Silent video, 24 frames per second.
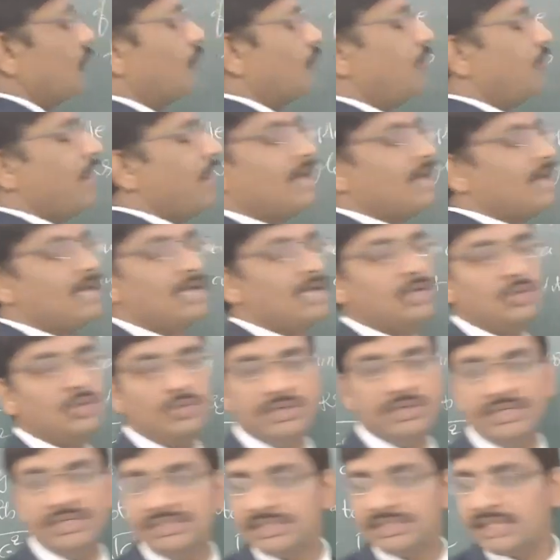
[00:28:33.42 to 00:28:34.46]
parallel to
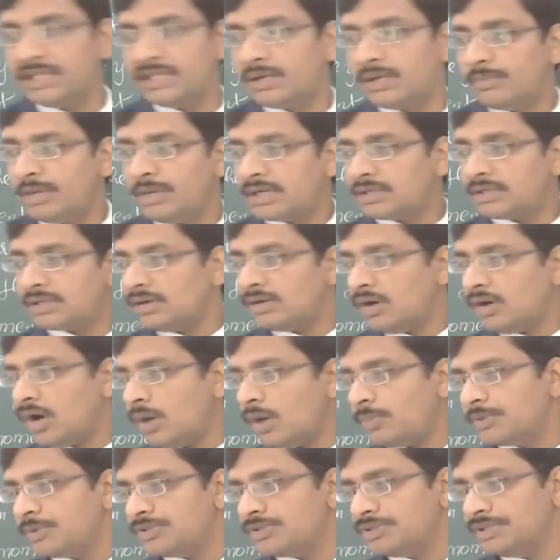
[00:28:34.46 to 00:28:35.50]
each other but
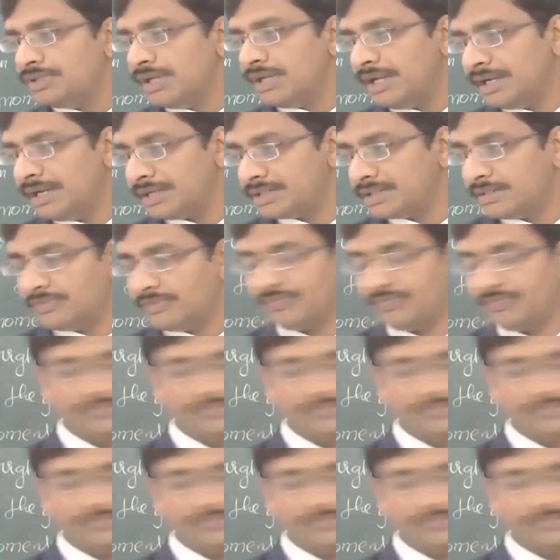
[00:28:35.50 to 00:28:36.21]
opposite direction.